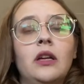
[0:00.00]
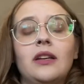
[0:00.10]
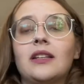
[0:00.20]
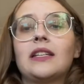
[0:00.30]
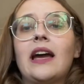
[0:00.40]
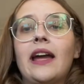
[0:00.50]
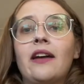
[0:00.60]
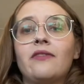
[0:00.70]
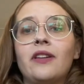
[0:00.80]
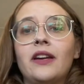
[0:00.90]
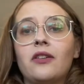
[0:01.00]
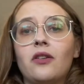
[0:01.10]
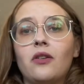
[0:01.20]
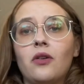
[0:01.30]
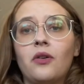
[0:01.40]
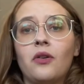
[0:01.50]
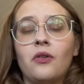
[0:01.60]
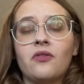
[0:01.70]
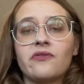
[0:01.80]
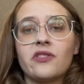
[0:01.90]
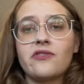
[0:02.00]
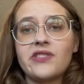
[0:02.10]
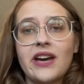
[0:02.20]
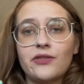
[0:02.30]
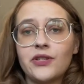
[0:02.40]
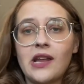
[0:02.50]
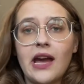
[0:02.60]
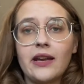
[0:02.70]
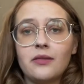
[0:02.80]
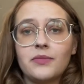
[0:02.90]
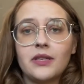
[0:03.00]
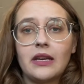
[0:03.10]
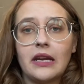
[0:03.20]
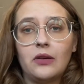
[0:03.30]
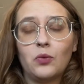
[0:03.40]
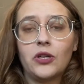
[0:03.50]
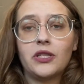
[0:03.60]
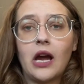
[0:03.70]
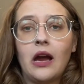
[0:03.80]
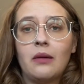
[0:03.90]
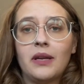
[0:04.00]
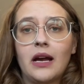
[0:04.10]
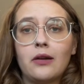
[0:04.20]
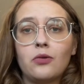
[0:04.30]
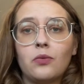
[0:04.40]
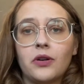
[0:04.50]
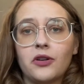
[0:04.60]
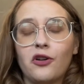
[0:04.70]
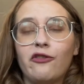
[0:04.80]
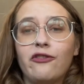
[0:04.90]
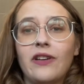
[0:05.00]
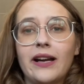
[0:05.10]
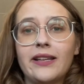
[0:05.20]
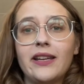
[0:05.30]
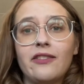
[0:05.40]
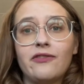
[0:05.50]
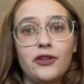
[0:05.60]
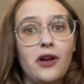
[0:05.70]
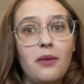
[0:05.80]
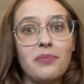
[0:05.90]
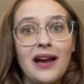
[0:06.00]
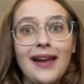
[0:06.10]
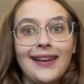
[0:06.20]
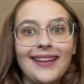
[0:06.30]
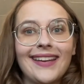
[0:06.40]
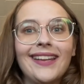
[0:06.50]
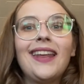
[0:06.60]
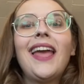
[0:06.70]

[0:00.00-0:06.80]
because I have like over 1,000 items at any one time, and I don't want to go find it if you're not buying it.